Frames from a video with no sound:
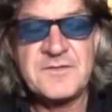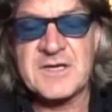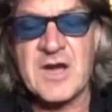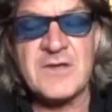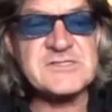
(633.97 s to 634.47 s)
the
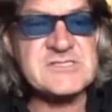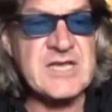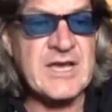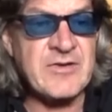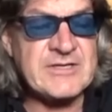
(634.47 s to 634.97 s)

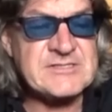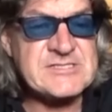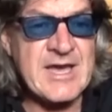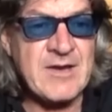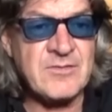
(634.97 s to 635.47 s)
gunslinger in
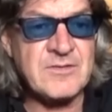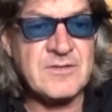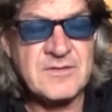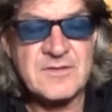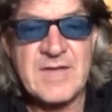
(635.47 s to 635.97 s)
town,
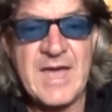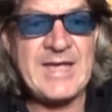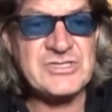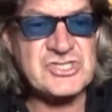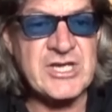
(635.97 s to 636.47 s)

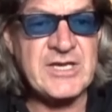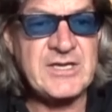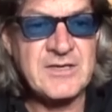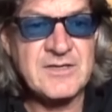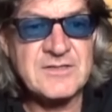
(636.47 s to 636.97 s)

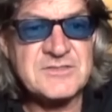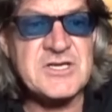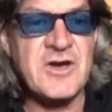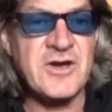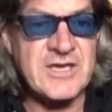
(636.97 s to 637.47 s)
HE,
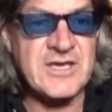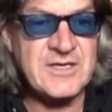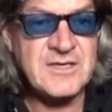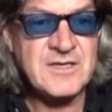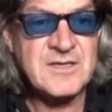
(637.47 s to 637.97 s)
Turki,